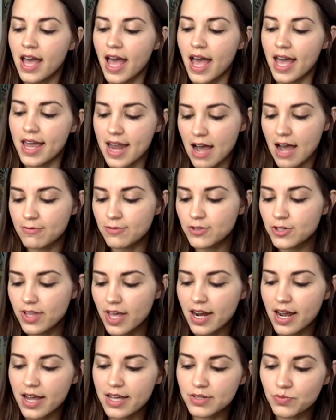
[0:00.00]
And after
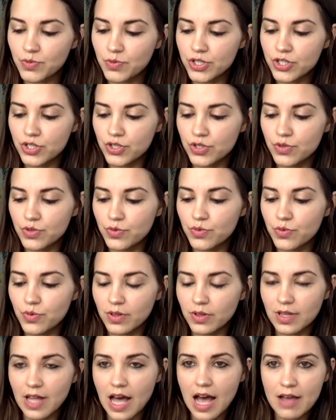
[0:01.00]
that, I would do
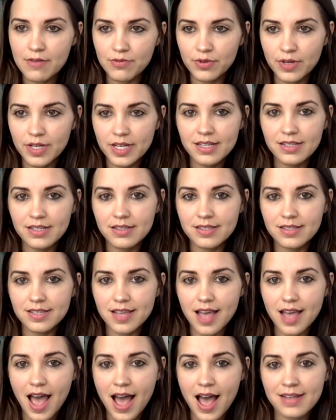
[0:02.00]
live readings
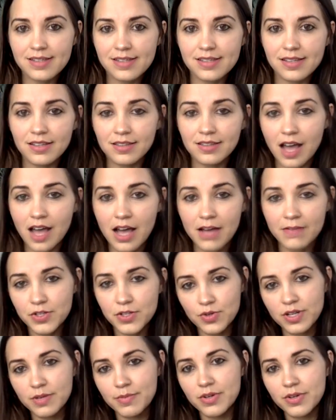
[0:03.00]
as a live
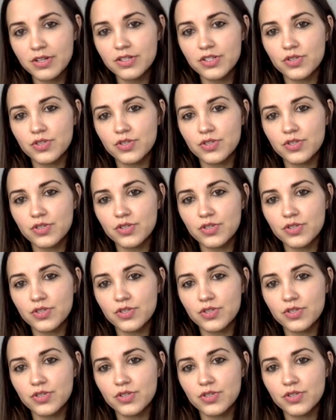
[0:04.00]
streamer.